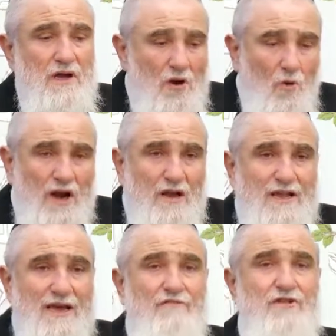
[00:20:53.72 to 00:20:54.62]
You want to
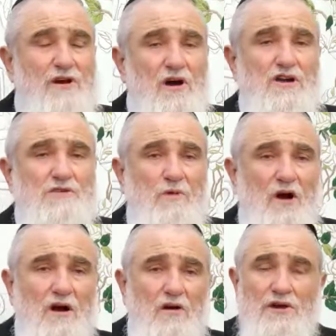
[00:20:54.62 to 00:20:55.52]
live with the Kaddish
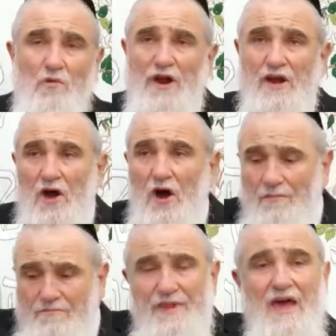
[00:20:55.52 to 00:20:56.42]
Baruch Hu? You want to
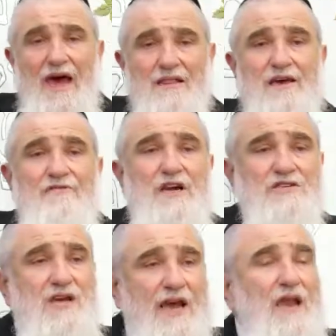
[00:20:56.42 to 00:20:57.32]
go and live in, a,
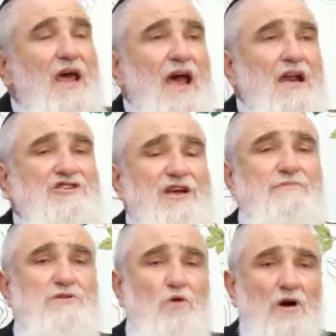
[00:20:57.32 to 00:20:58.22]
in, in
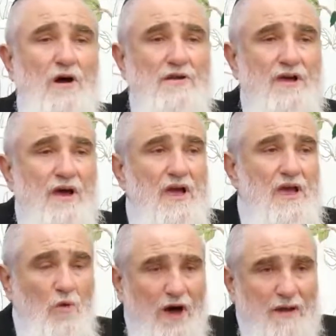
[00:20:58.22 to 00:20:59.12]
Hashem's world?
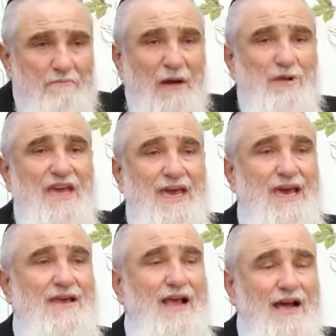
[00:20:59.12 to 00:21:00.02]
You want to be able to
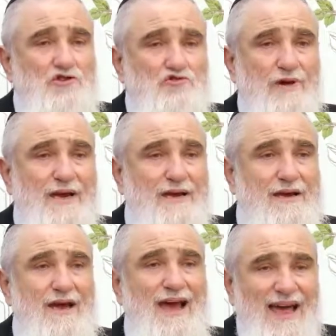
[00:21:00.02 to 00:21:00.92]
eat and drink
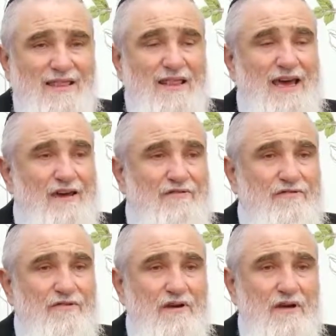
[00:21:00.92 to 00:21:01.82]
and
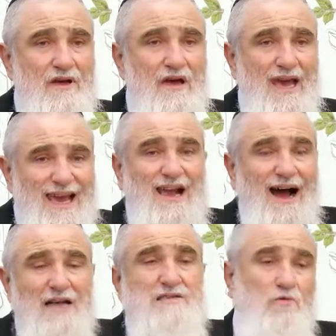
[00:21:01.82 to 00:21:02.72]
live in
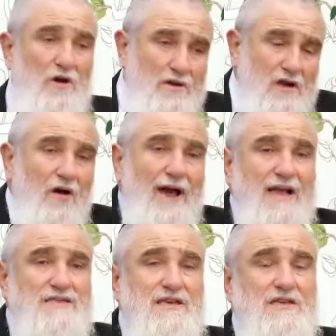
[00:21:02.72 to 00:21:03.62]
God's world? Go
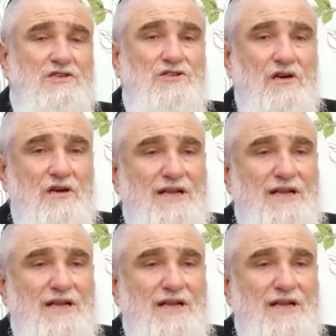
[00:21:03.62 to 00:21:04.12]
ahead, sit in the sukkah.